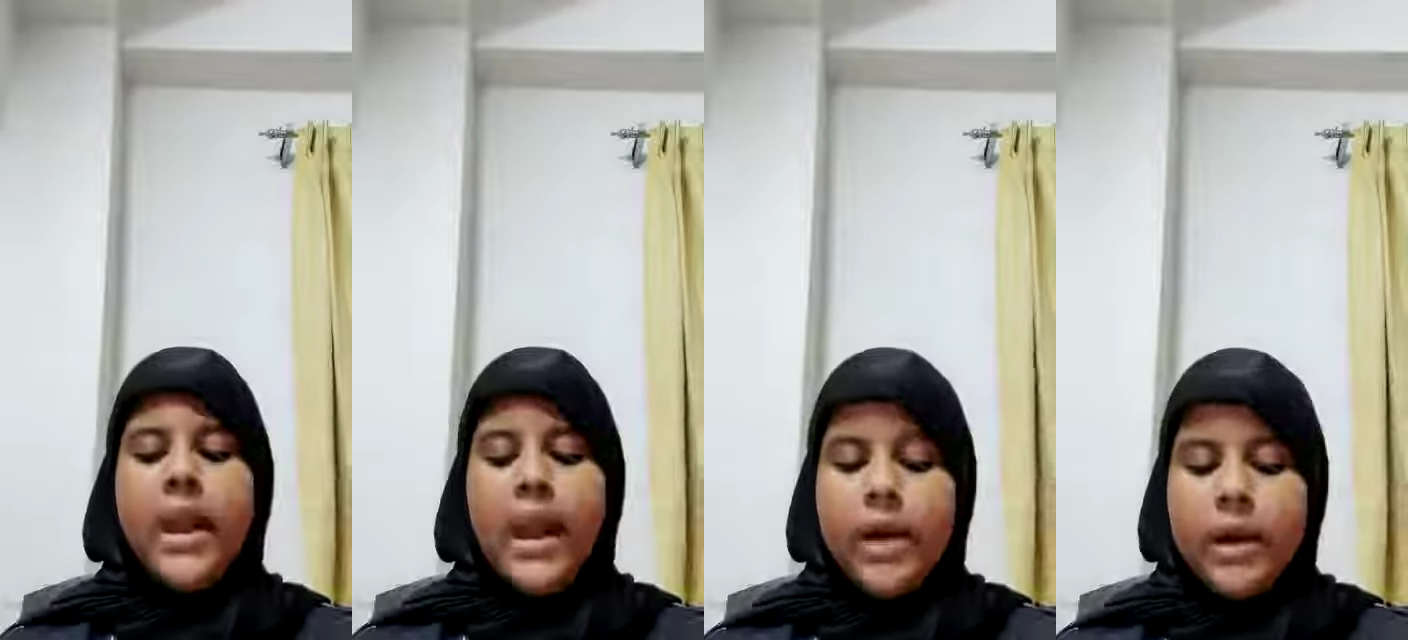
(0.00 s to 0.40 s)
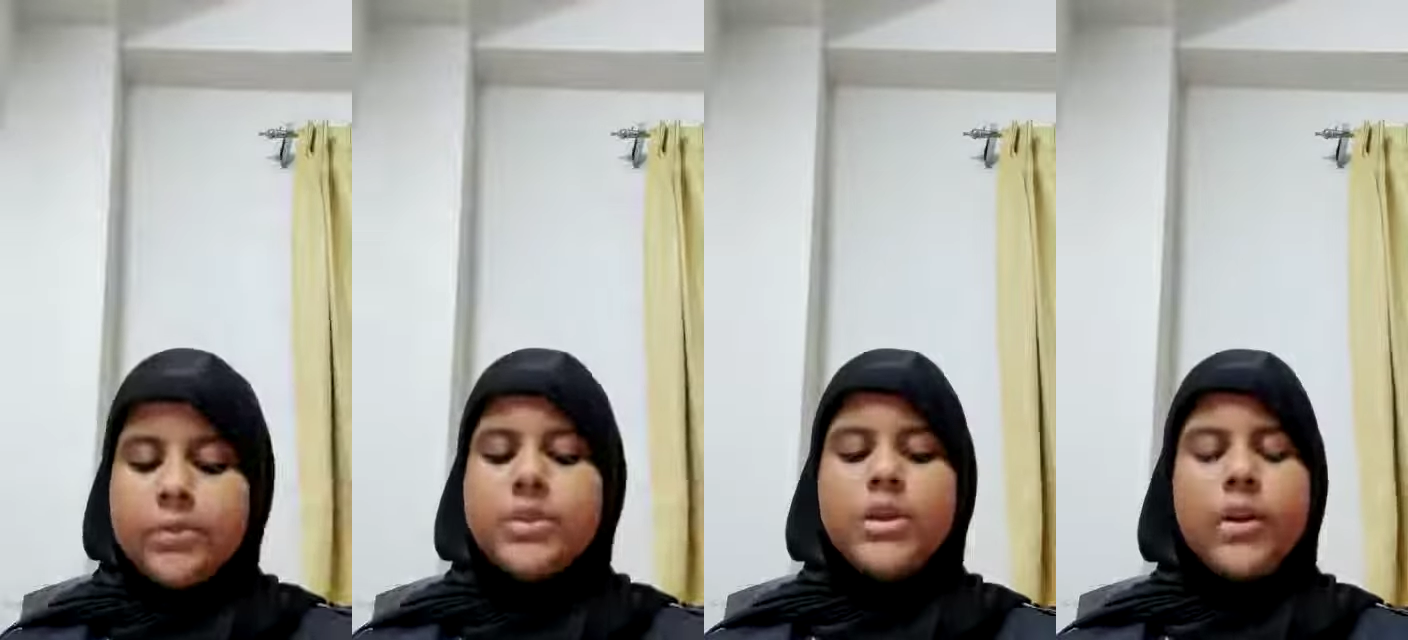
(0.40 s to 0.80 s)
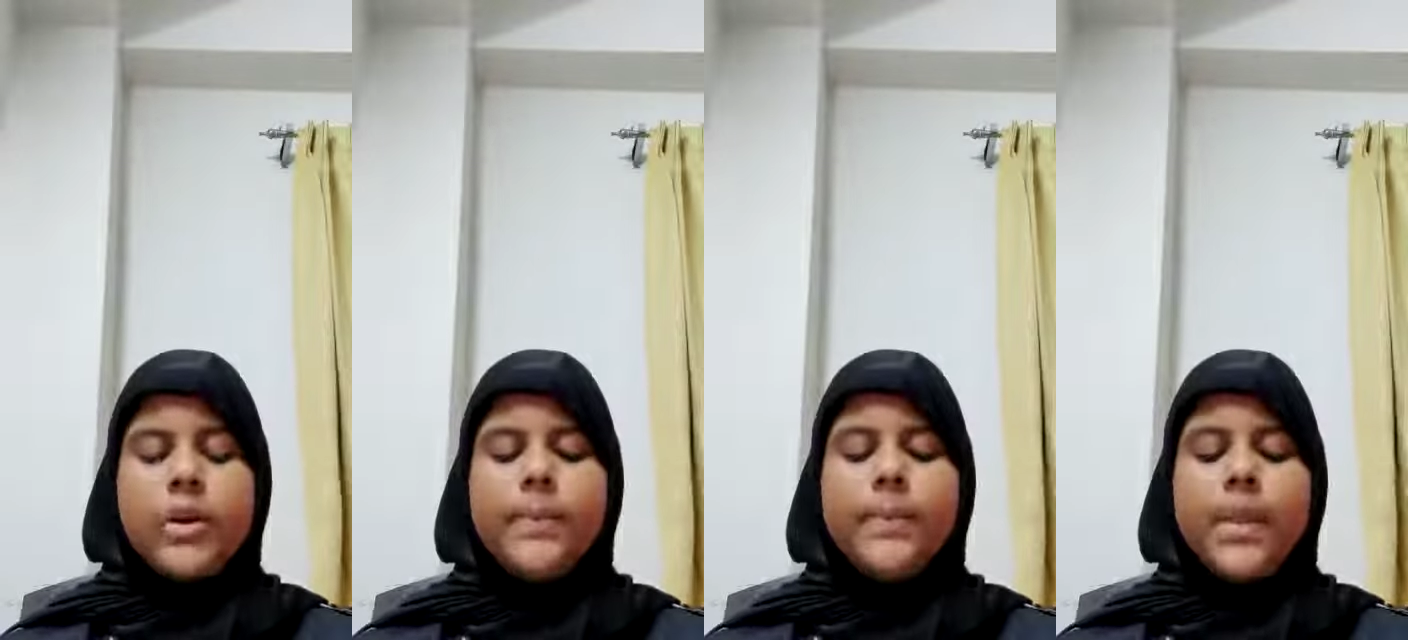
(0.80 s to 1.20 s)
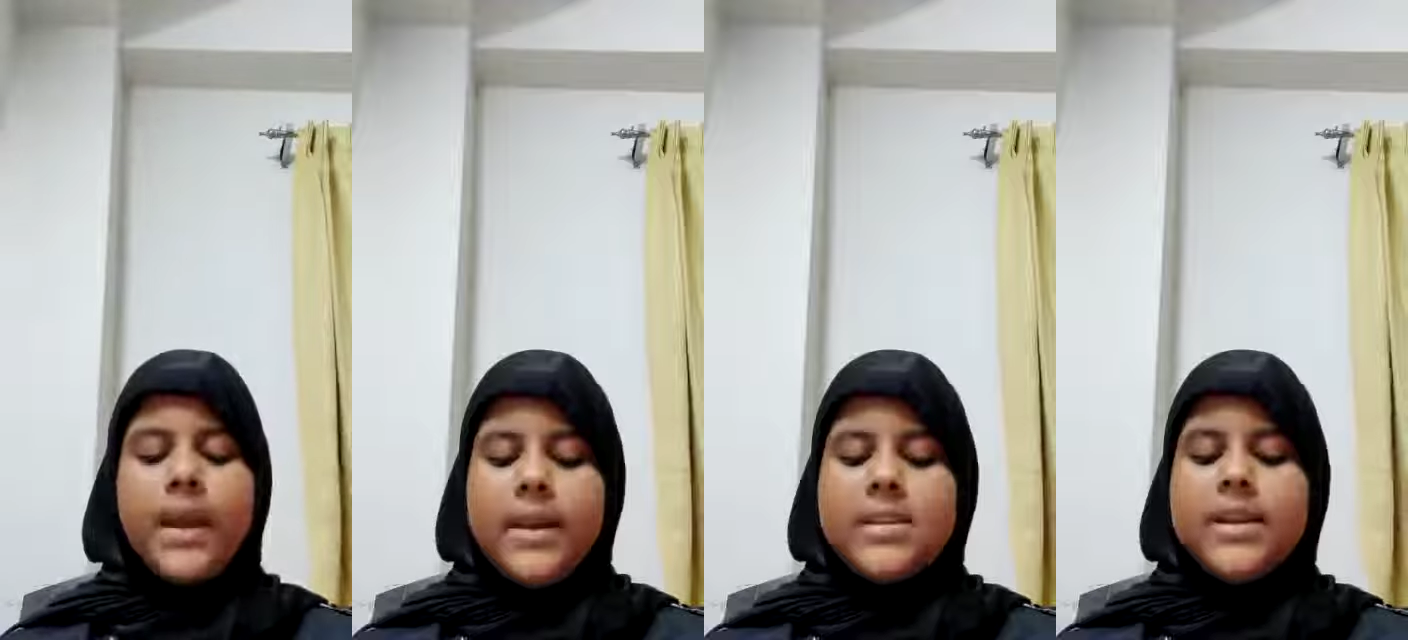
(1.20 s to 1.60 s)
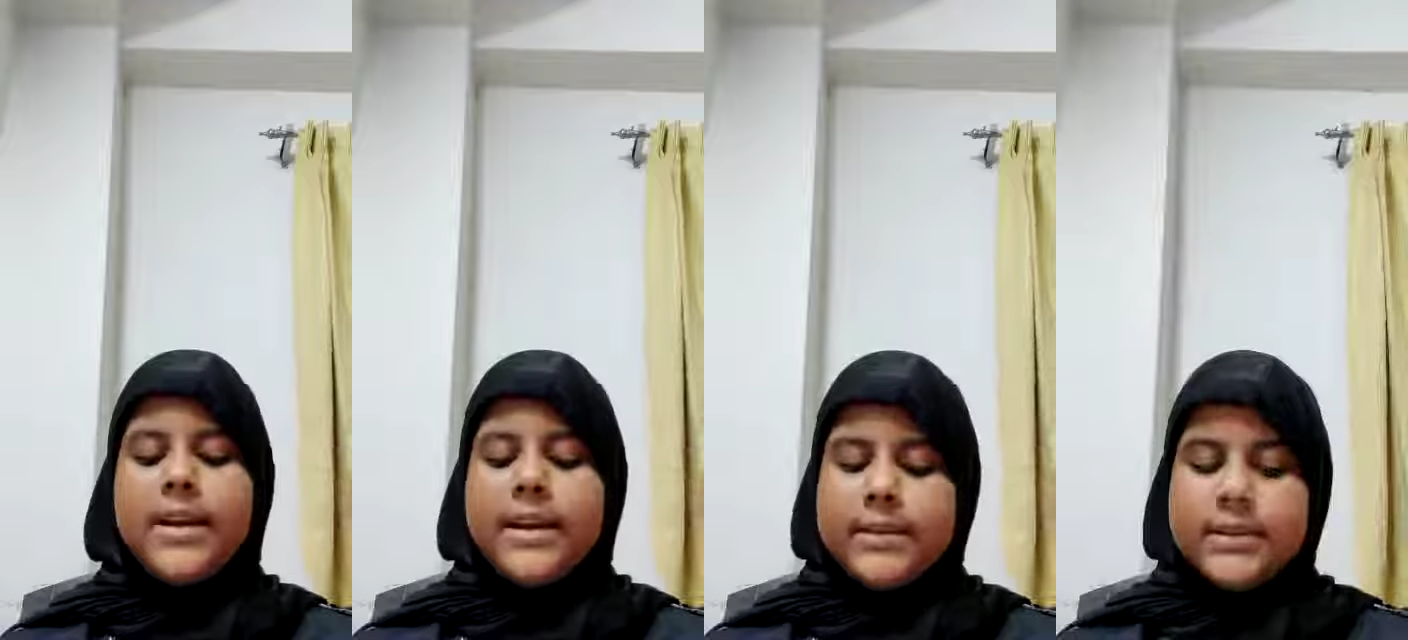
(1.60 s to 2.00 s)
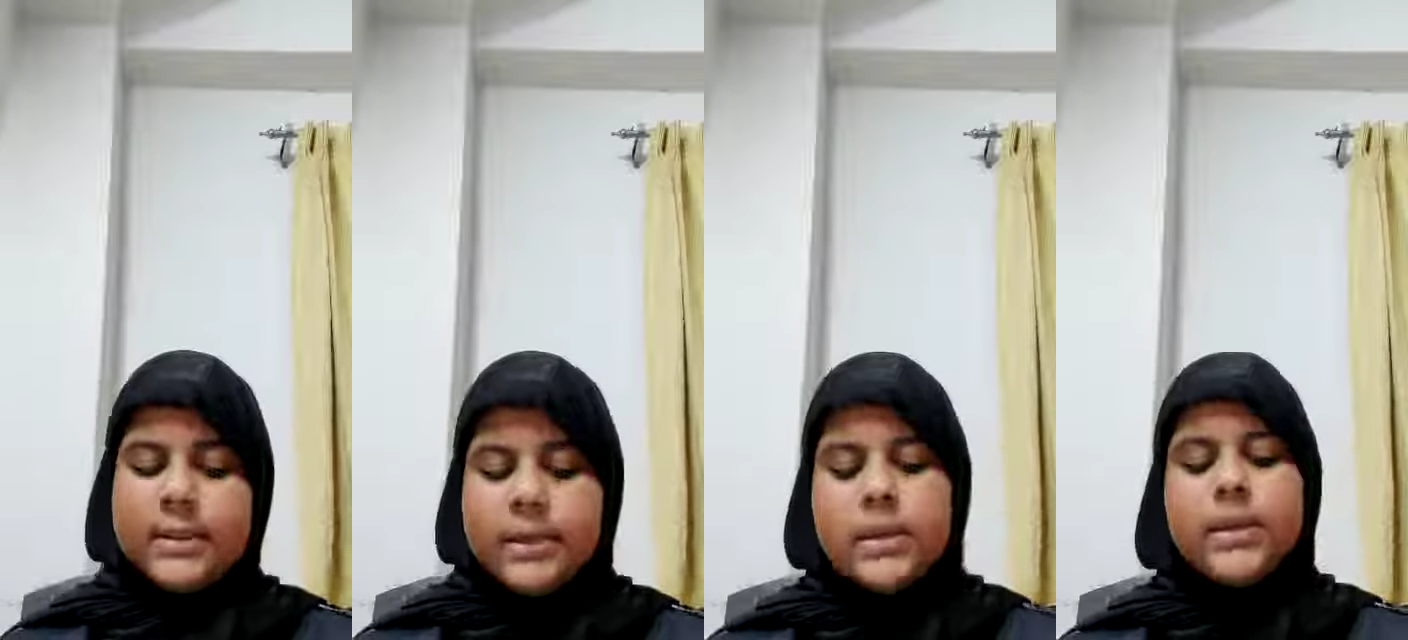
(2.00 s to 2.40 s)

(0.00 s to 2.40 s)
around our planet earth.